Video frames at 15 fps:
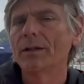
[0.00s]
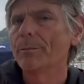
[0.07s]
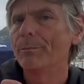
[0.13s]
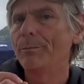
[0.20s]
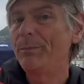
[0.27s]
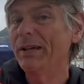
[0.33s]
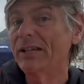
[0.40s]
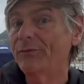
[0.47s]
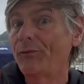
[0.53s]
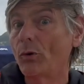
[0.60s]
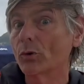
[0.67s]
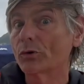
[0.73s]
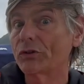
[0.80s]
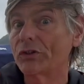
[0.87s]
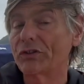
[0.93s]
Big
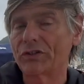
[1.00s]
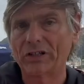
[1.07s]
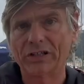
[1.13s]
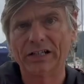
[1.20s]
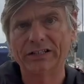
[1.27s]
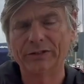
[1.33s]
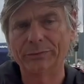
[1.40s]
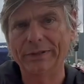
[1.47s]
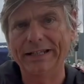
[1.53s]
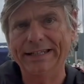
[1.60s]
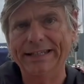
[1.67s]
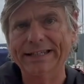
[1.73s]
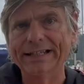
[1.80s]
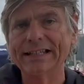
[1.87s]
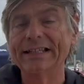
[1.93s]
forces are underway
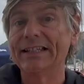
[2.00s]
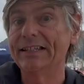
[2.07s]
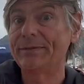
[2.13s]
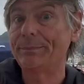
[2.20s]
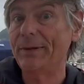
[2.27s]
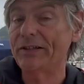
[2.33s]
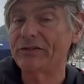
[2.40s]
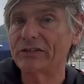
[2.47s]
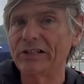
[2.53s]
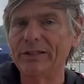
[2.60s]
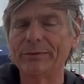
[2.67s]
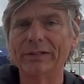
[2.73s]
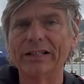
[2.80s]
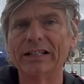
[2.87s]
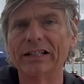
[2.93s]
here, especially
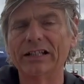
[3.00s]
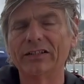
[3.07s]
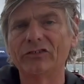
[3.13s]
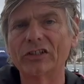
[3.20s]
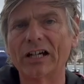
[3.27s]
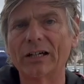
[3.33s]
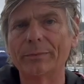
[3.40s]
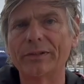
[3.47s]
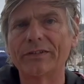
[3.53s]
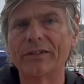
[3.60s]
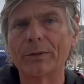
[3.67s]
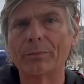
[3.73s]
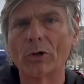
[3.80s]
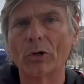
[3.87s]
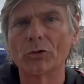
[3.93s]
when a jibe is
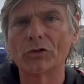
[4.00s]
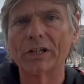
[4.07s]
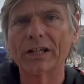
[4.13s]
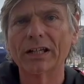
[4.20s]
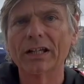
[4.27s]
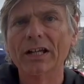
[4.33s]
approaching,